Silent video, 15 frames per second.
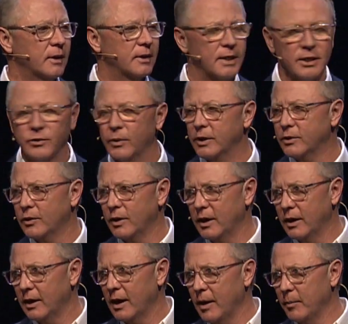Because that's the way it's
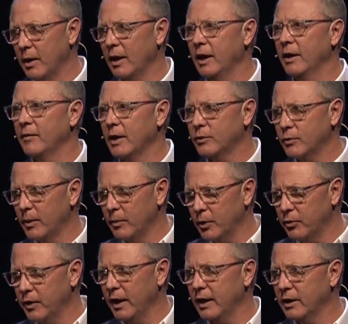gonna, I'm going to live. That's the way I'm
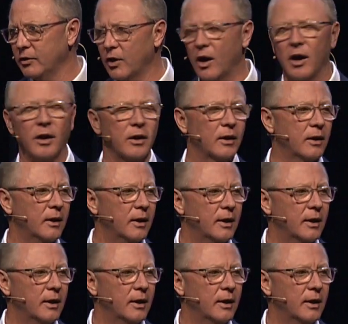going to think and talk.